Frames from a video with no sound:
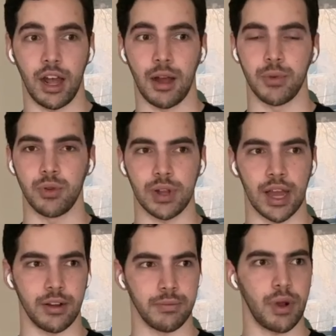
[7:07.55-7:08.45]
who kind
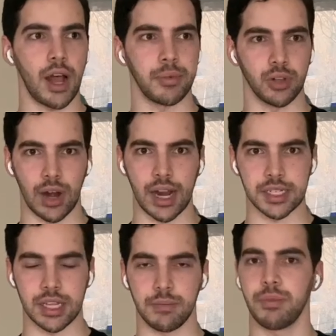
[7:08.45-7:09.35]
of popularized
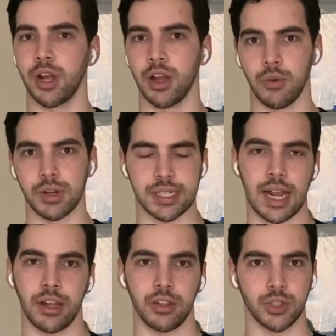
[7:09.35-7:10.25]
the pagoda
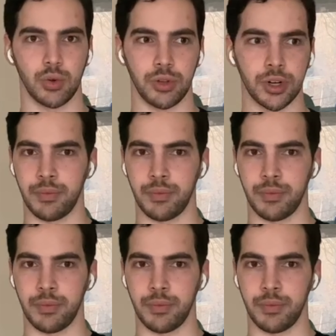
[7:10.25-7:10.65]
style shoulder.